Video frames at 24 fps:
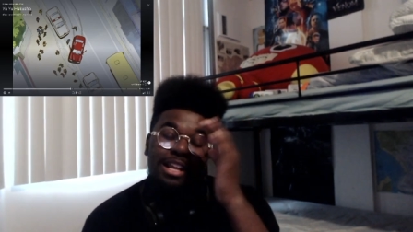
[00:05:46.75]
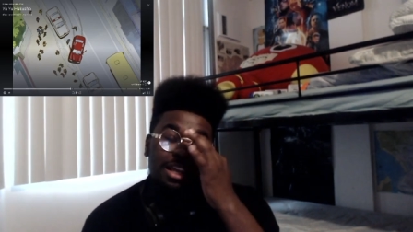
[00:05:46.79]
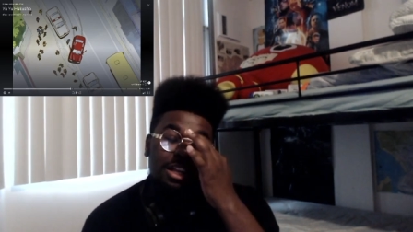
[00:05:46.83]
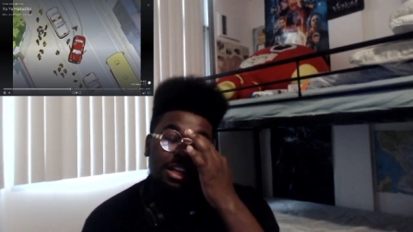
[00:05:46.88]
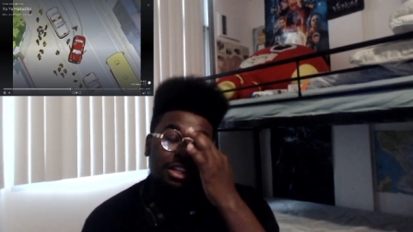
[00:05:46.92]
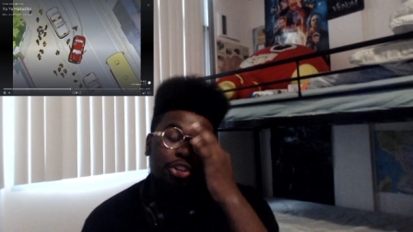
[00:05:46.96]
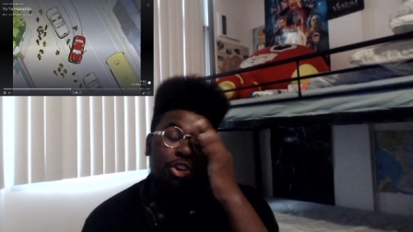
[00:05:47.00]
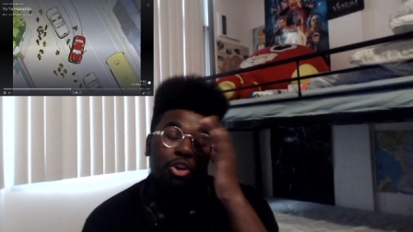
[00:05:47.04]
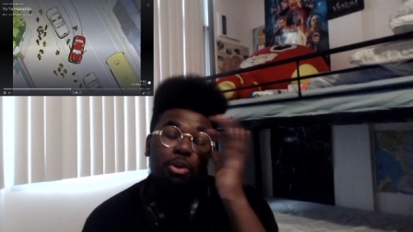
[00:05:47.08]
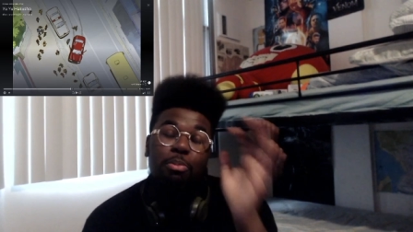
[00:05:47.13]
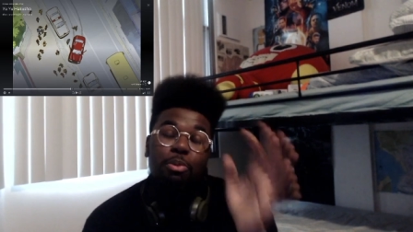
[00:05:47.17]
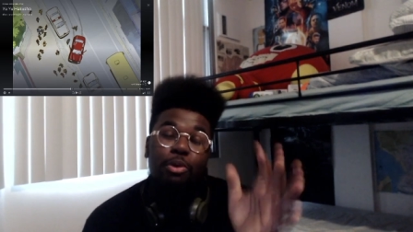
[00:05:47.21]

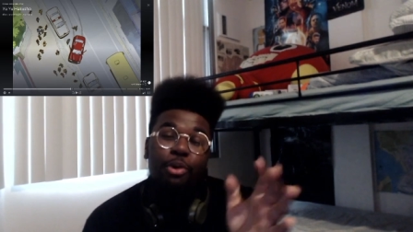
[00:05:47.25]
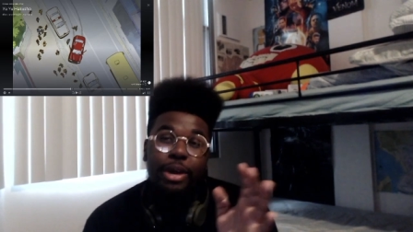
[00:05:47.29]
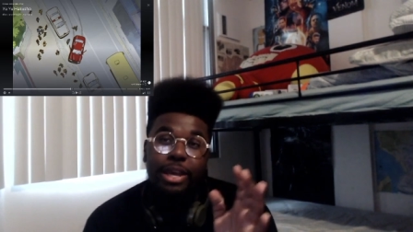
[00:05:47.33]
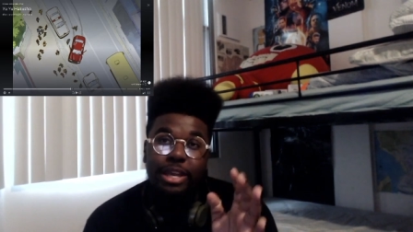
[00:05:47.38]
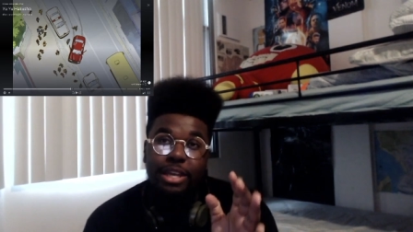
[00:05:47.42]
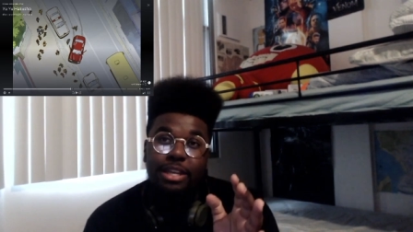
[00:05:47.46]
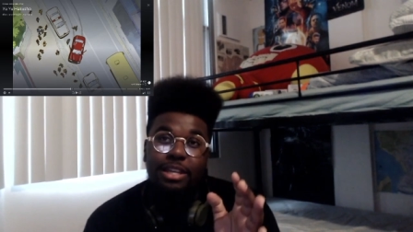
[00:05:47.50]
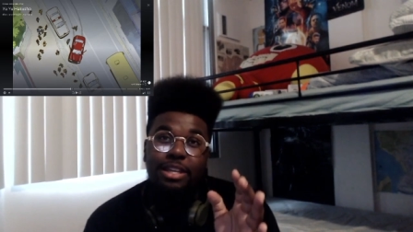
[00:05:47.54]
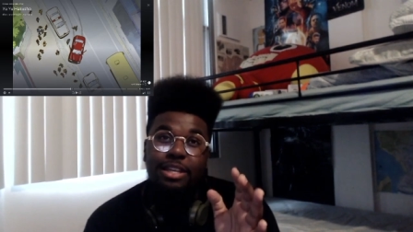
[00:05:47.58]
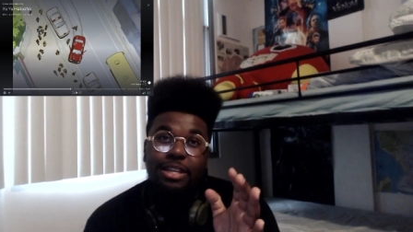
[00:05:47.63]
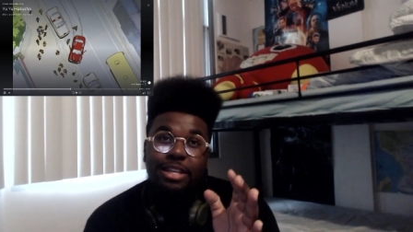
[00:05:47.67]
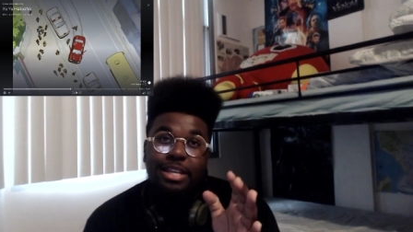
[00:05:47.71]
little boy,
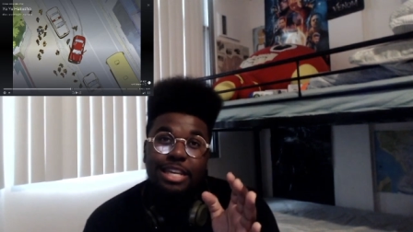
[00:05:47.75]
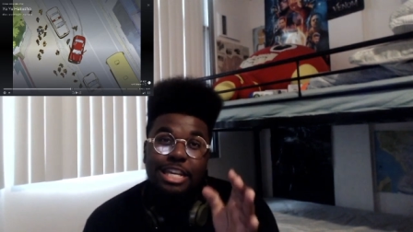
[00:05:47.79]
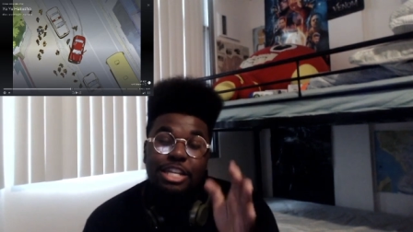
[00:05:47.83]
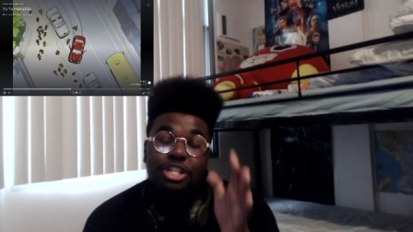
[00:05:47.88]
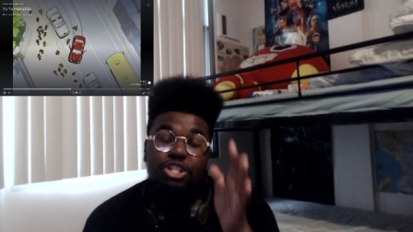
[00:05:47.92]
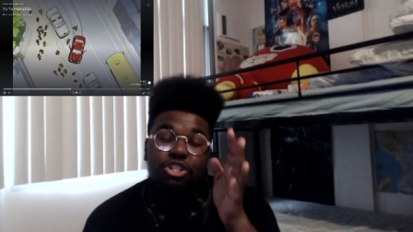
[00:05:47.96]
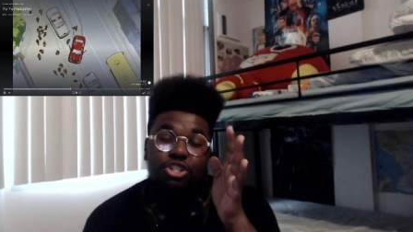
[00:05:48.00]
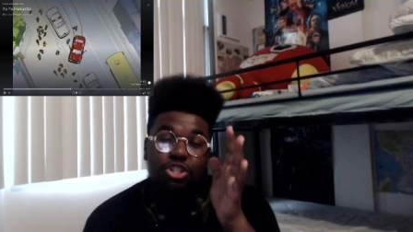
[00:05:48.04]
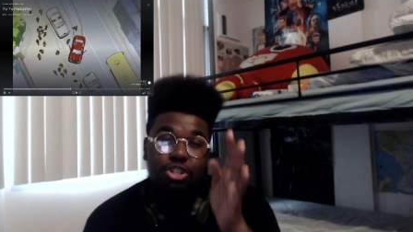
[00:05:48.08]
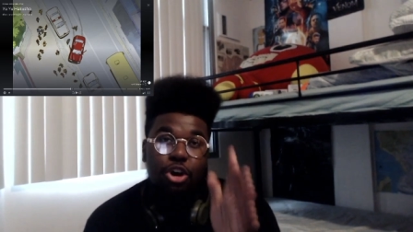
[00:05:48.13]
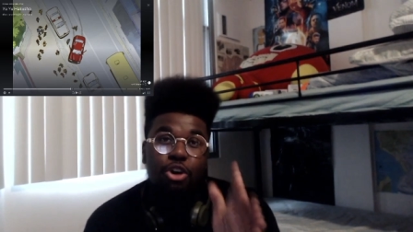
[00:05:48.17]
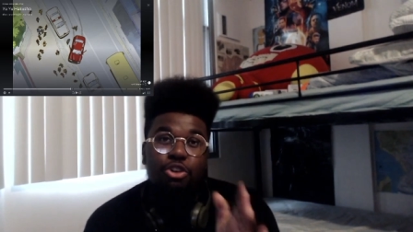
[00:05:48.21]
he
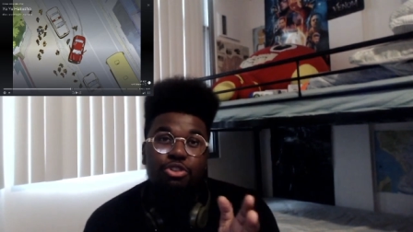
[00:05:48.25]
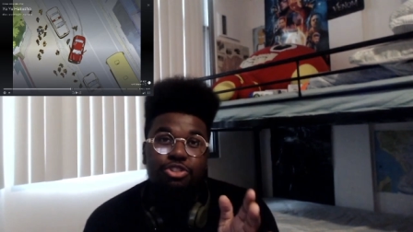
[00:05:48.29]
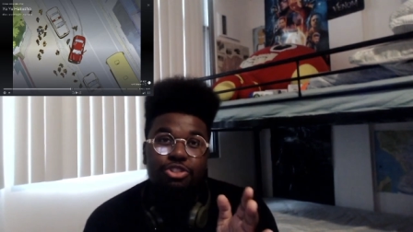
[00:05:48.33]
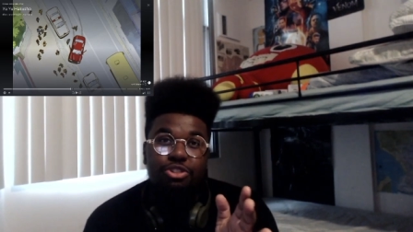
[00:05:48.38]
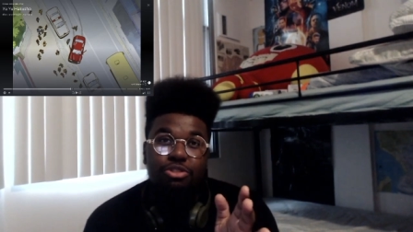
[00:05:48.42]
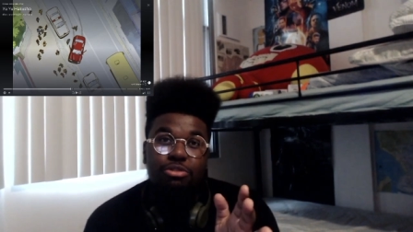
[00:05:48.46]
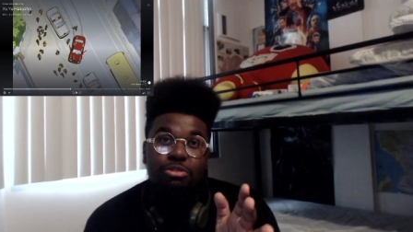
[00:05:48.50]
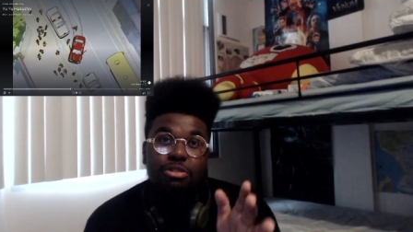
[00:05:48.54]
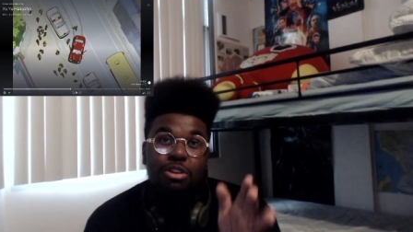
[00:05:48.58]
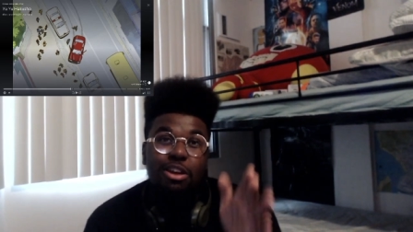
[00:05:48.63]
just told you.